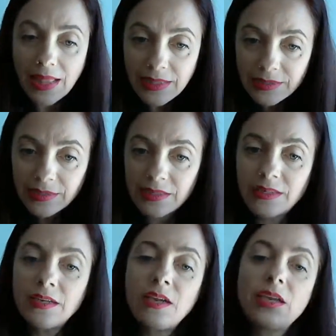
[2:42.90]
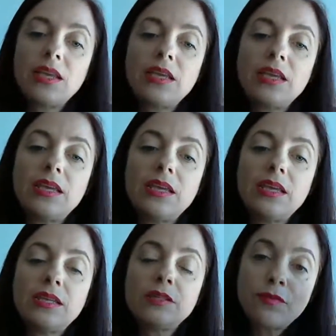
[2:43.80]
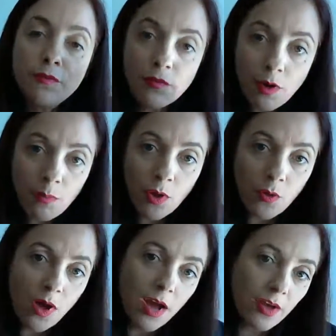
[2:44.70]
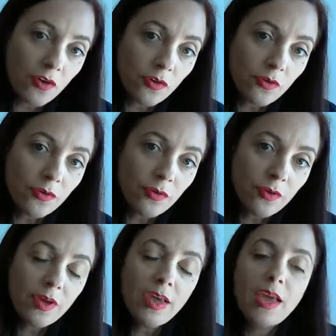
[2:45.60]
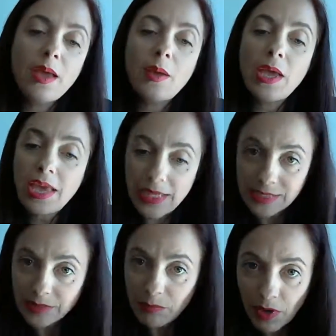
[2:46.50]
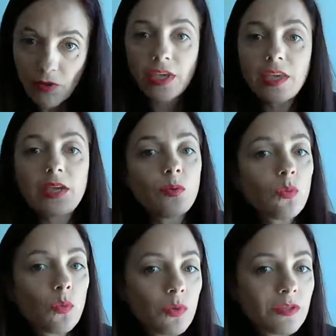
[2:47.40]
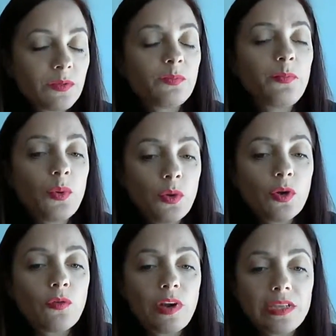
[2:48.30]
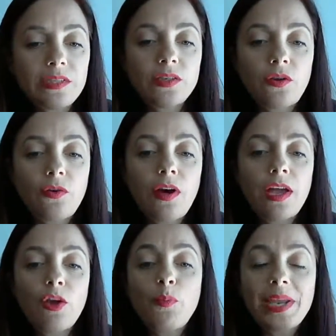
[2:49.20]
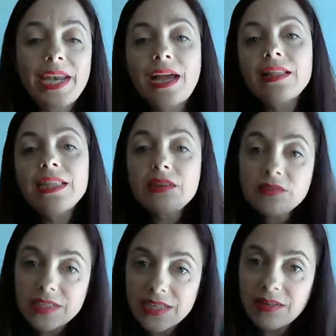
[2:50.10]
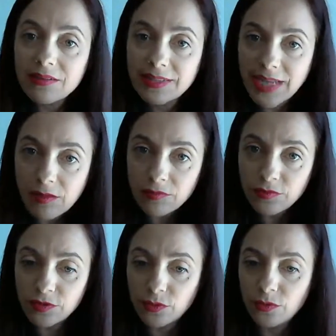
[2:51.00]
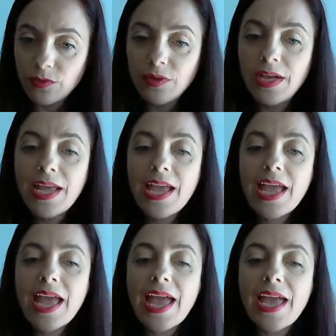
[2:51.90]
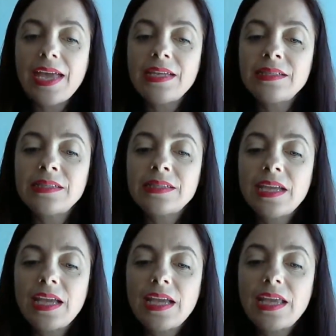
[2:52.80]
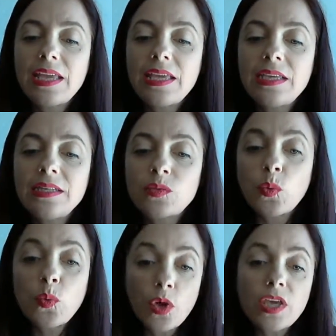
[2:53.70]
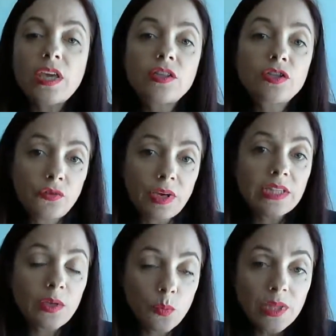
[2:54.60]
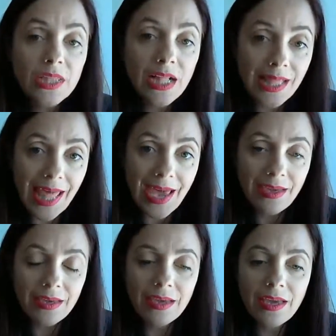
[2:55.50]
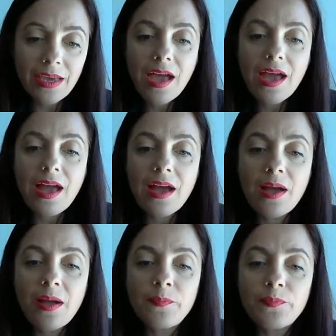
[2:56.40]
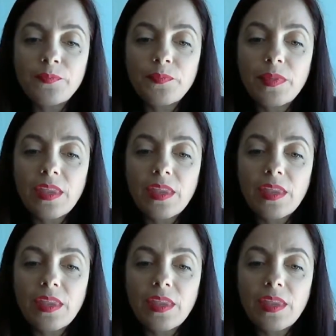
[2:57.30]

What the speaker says: Alison is from Ohio, is American, was born and raised in Ohio, but now lives in El Salvador and is working directly with CLAC and